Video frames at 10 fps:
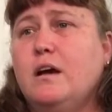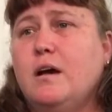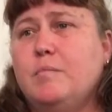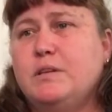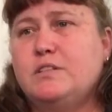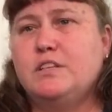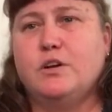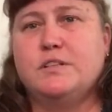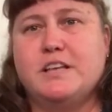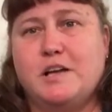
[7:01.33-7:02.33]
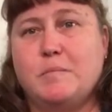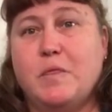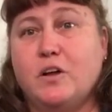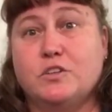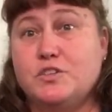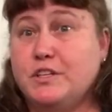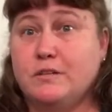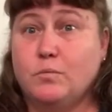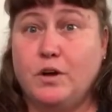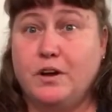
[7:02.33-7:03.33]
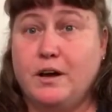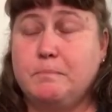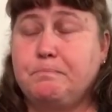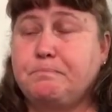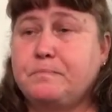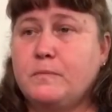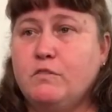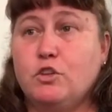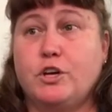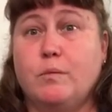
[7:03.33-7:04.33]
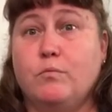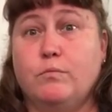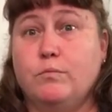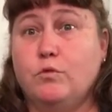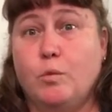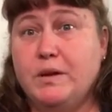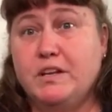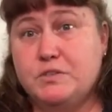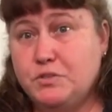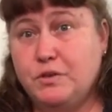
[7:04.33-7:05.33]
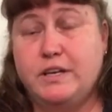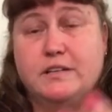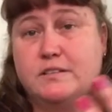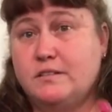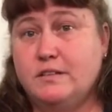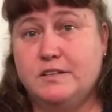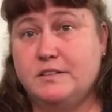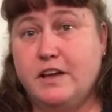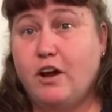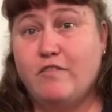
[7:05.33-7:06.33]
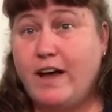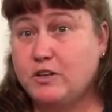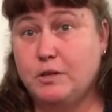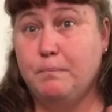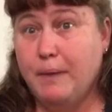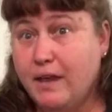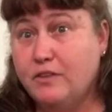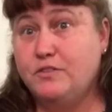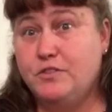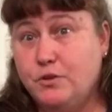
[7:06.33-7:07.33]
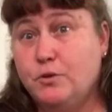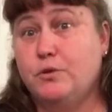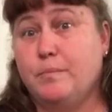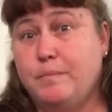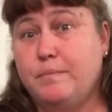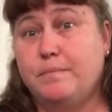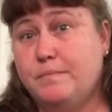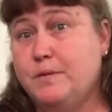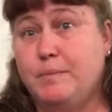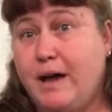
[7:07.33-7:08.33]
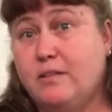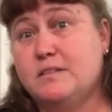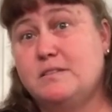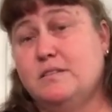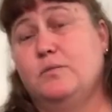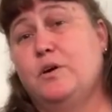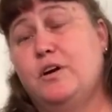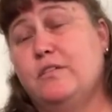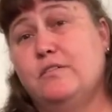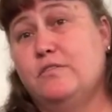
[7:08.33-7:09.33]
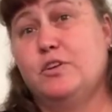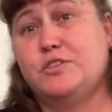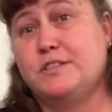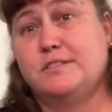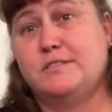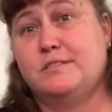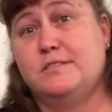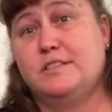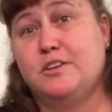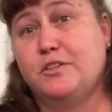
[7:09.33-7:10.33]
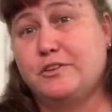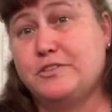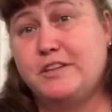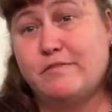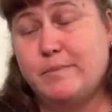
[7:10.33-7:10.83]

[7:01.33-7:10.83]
Um, but it's you know Italian mythology and whatnot. You look up Roman history; it's it's there. I've actually been to the the palace where the virgins did all their stuff.